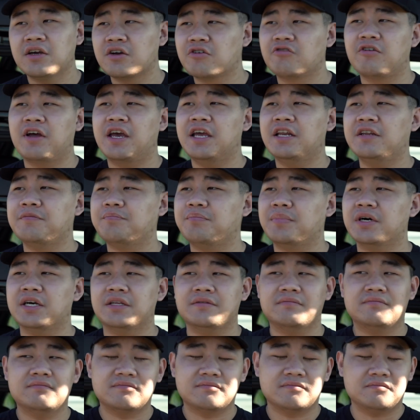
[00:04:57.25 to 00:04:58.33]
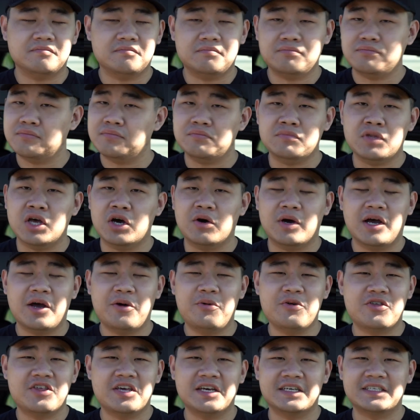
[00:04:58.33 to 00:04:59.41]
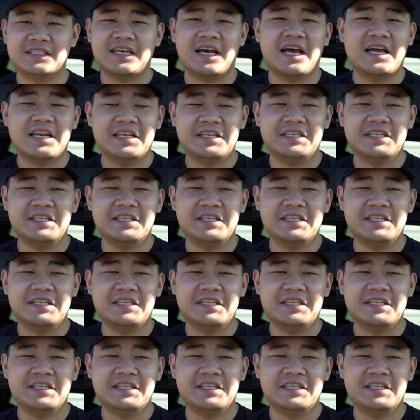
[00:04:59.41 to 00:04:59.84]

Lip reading: great, but no, I was just highly